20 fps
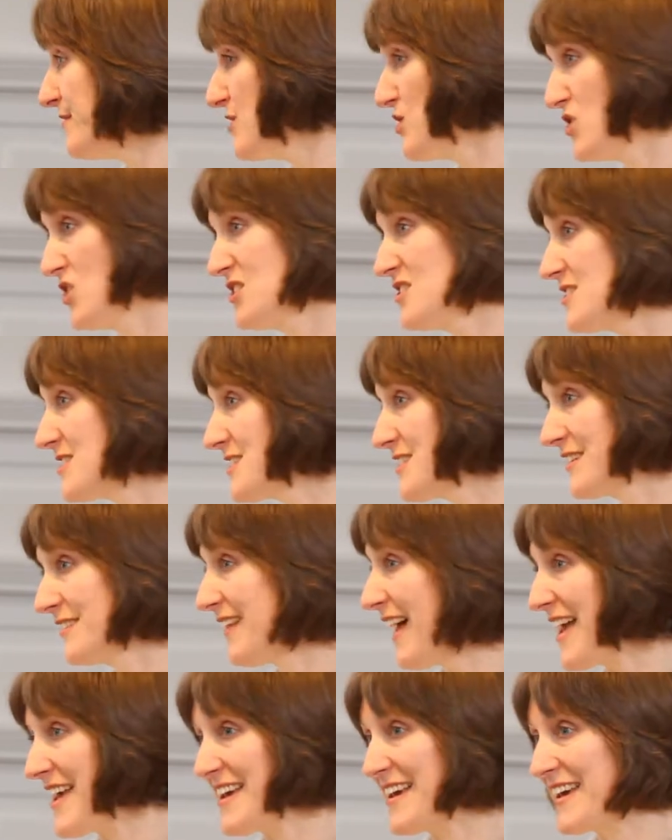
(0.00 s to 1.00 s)
just
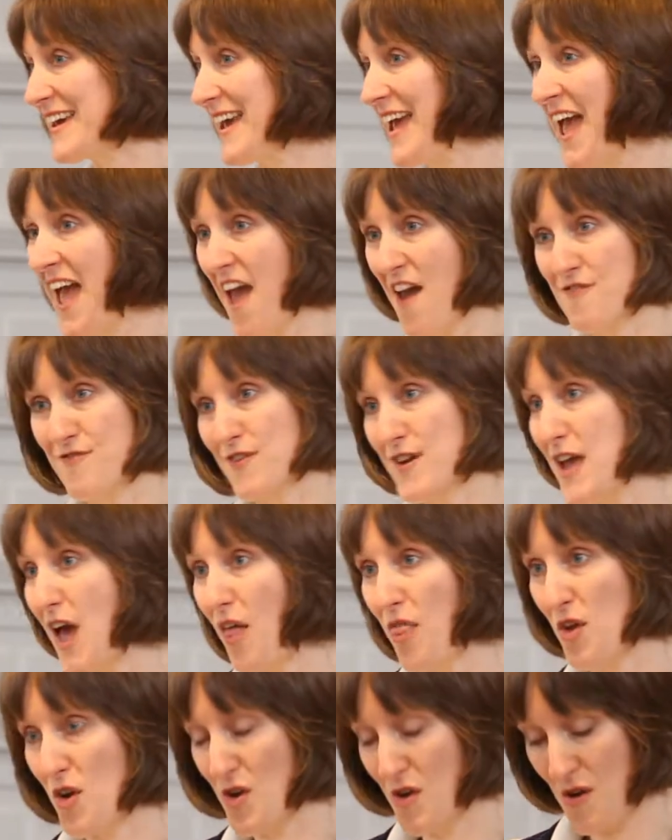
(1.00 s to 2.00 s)
like every
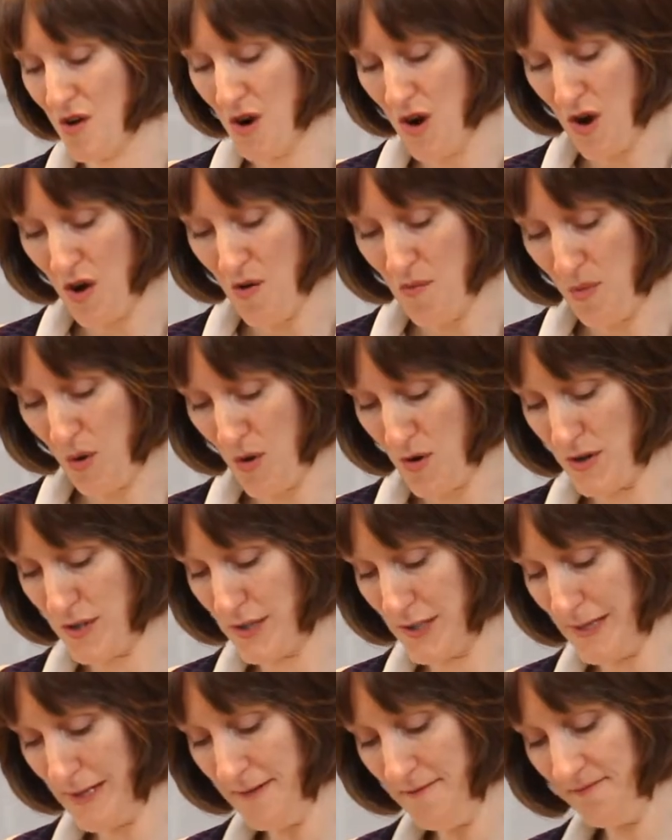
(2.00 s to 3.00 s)
other
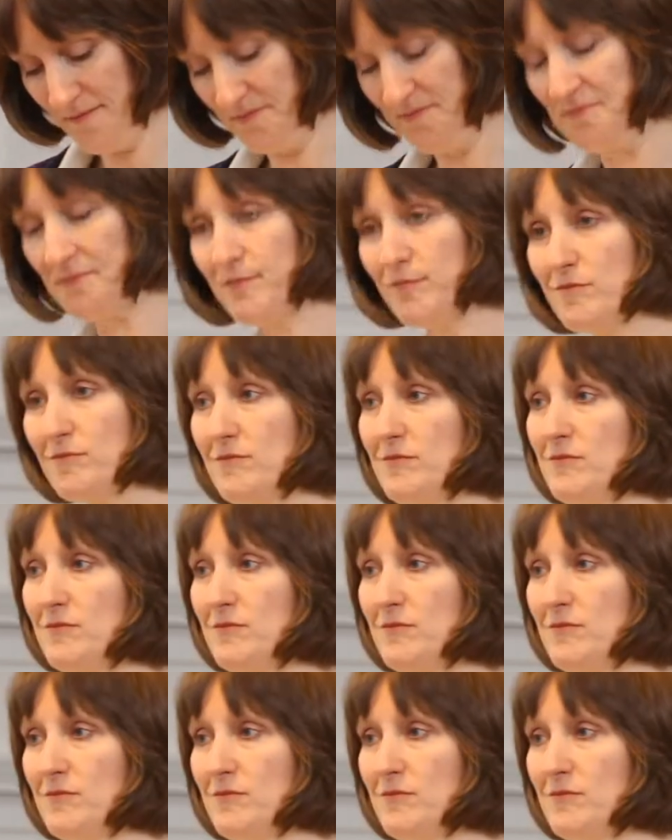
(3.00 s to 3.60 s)
person.